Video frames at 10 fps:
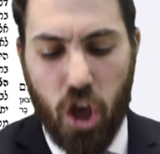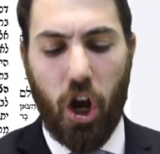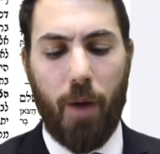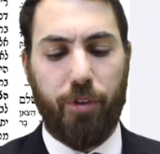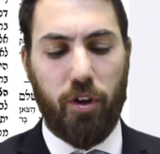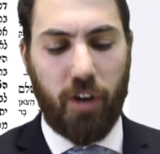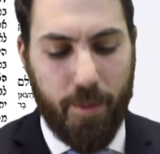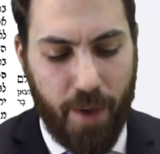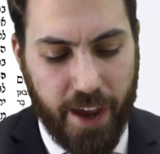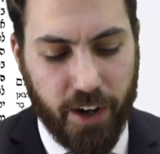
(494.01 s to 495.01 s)
Comes like
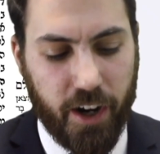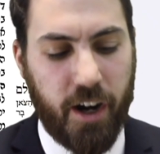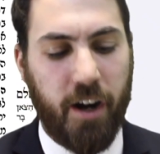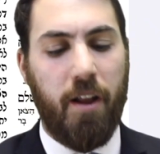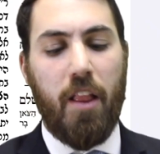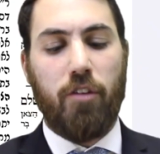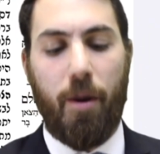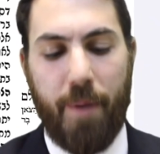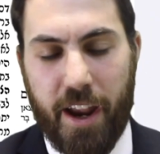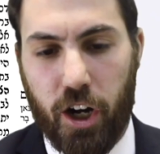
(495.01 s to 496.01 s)
Rameir.
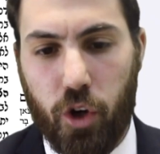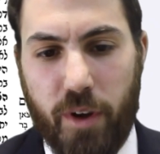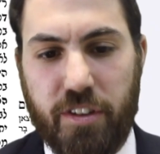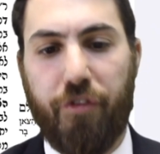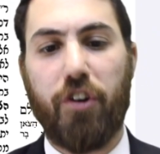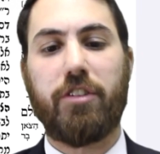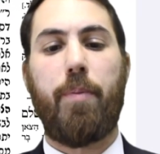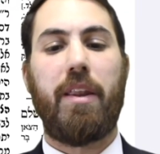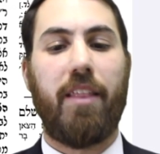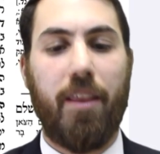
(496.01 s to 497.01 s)
Rameir was the first
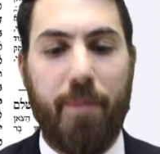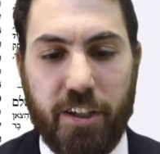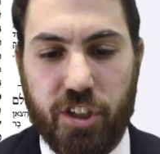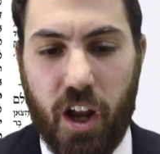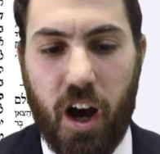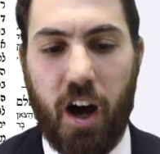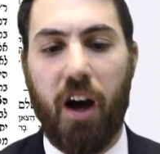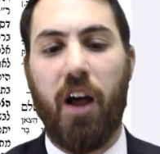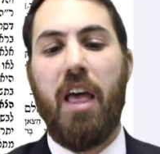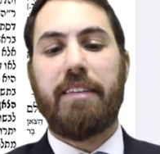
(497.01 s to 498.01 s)
opinion in the Mishnah.